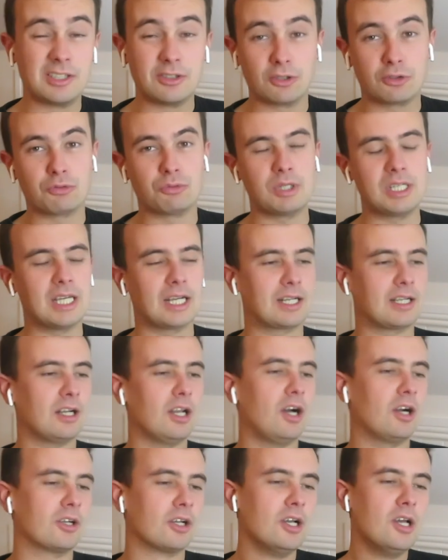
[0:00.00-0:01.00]
And in the 3
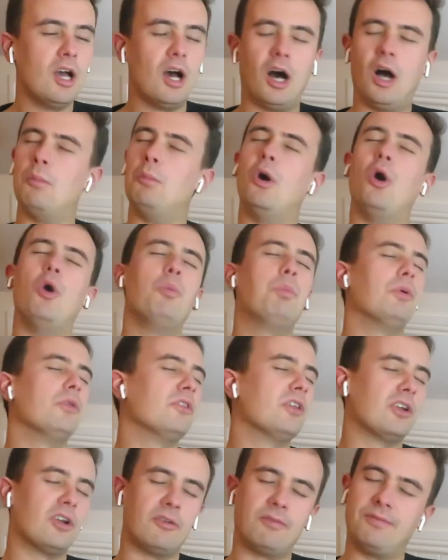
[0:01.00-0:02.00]
o'clock, I'm
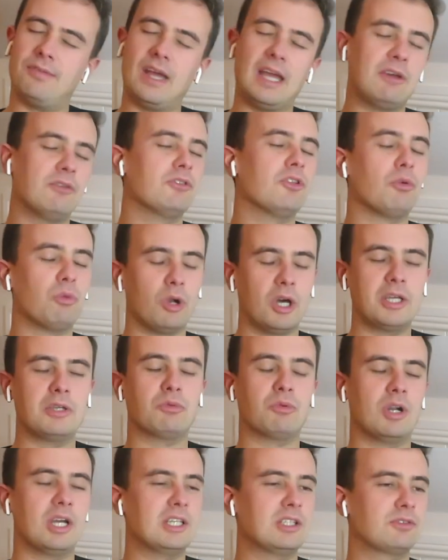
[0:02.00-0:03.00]
hoping that I've found the
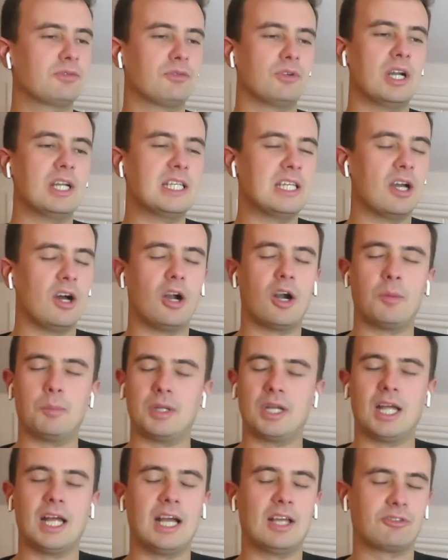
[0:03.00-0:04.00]
right race for any
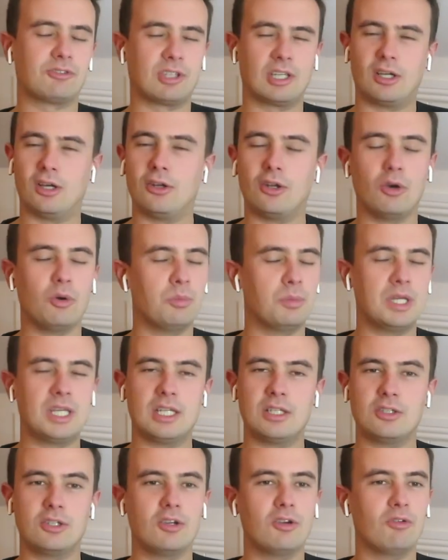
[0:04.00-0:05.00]
harm in asking. I know
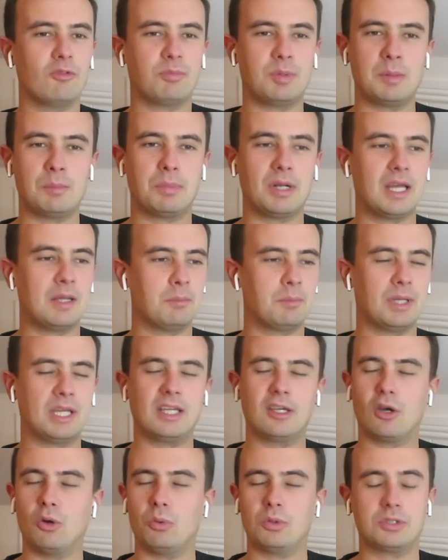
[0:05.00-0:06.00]
me and you have been playing
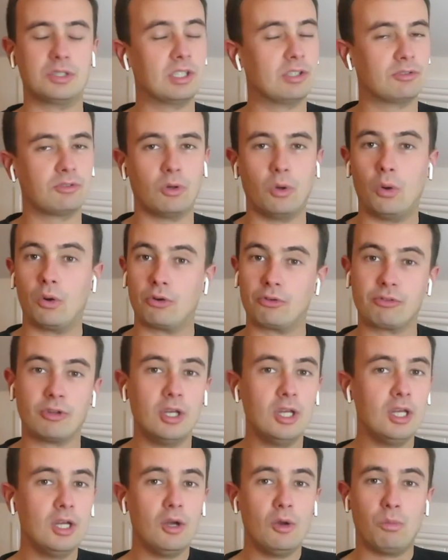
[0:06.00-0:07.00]
bingo with this
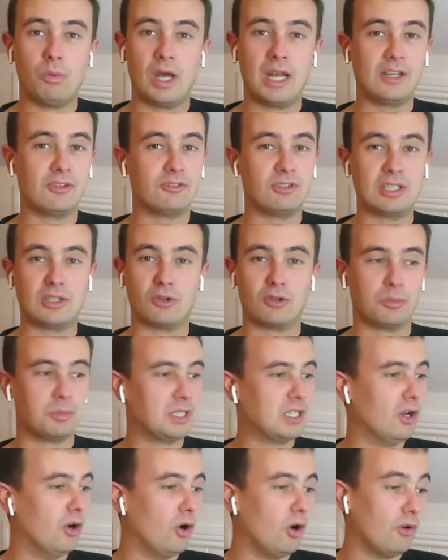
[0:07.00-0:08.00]
horse. When is he going to
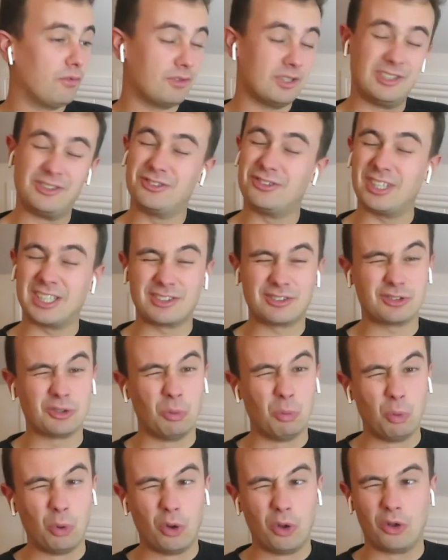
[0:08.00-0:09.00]
be off? He's
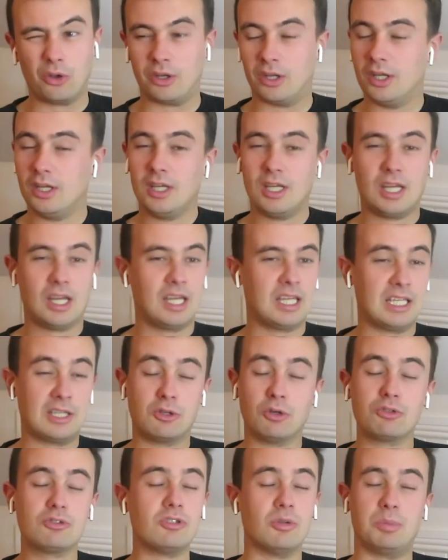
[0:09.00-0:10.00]
6-1. He
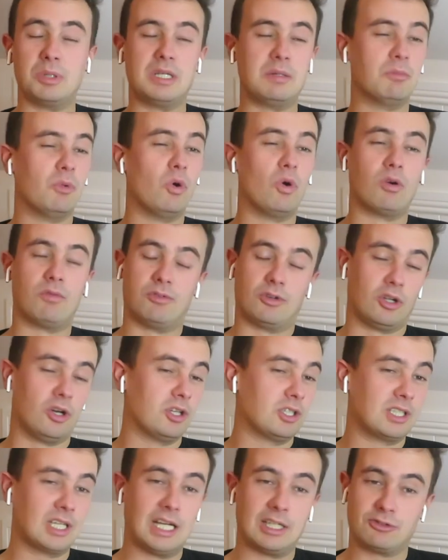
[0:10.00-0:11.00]
couldn't have been more of an
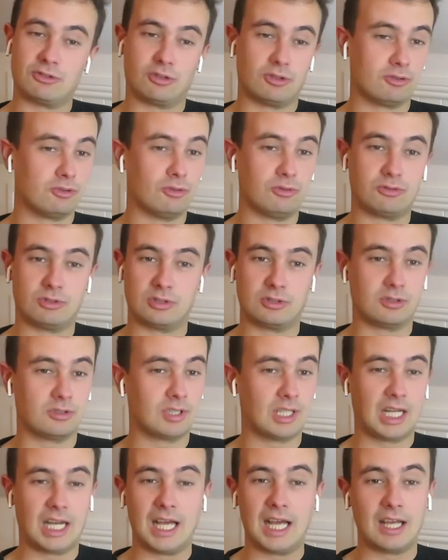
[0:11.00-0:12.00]
eye catcher at
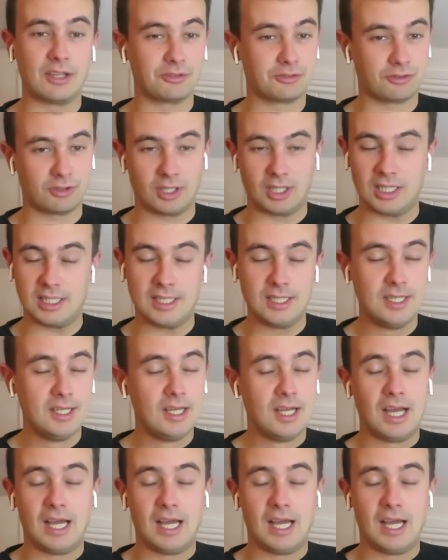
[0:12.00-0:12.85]
Huntingdon the last day.